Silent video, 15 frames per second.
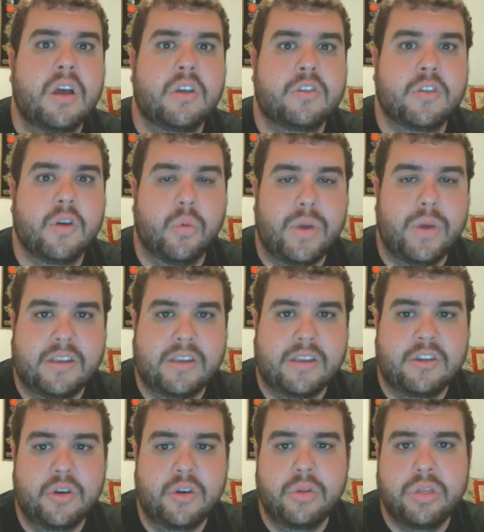So weeks
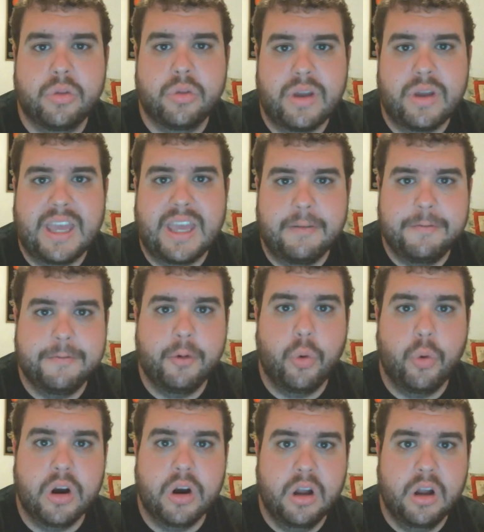2, 3, and
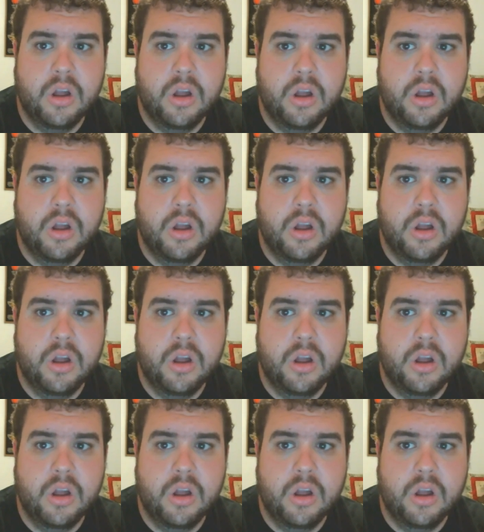4.